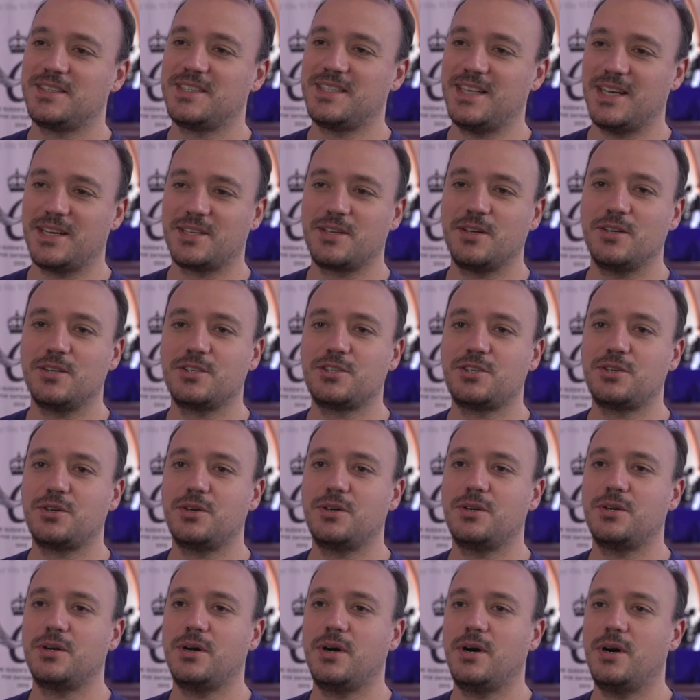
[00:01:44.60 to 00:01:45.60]
cell
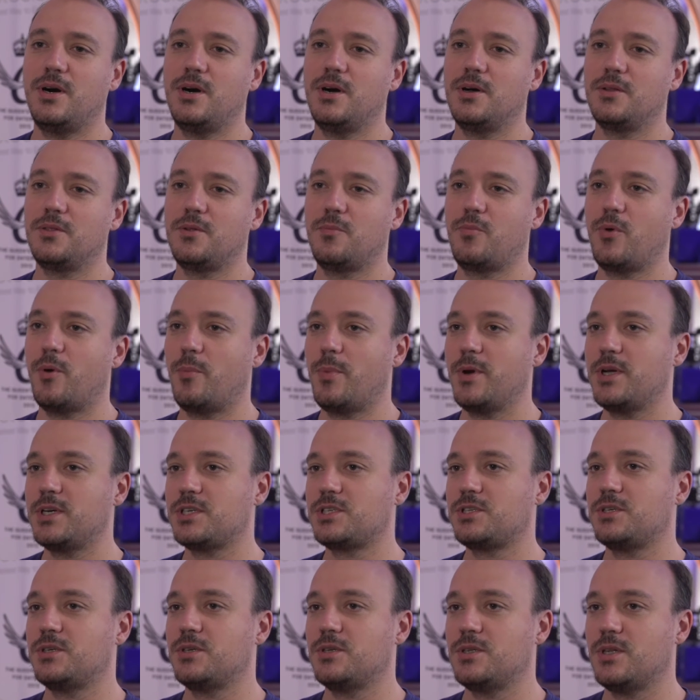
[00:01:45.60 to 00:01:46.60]
culture or the
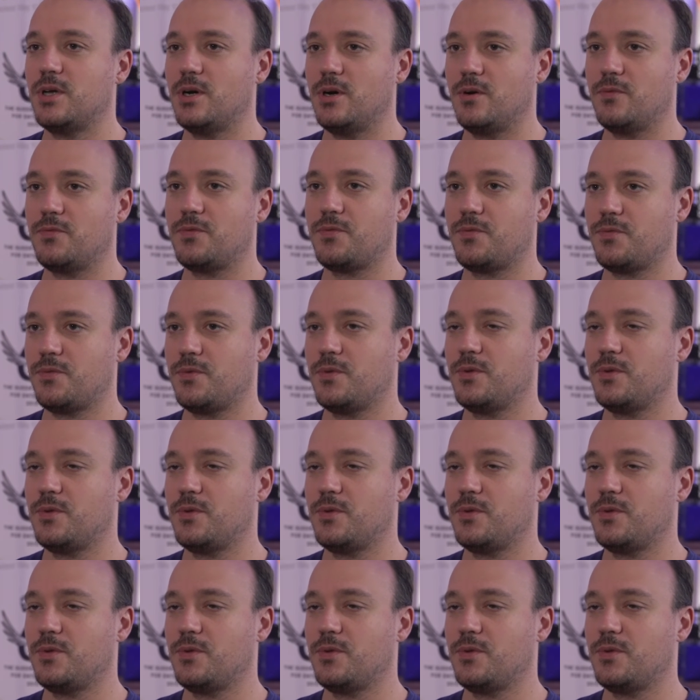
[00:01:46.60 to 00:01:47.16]
preparation of